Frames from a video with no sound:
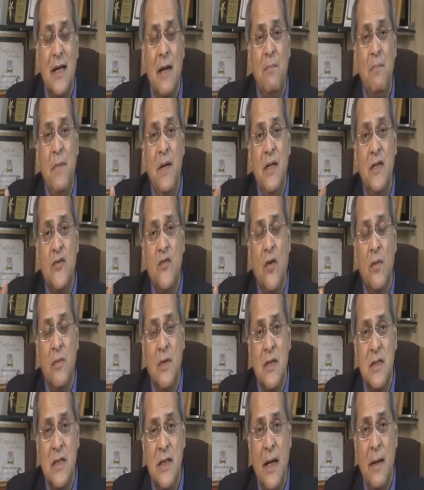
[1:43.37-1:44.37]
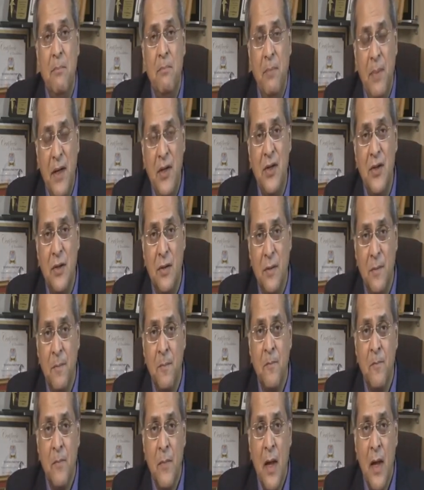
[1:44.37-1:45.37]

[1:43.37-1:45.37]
that means from the same patient.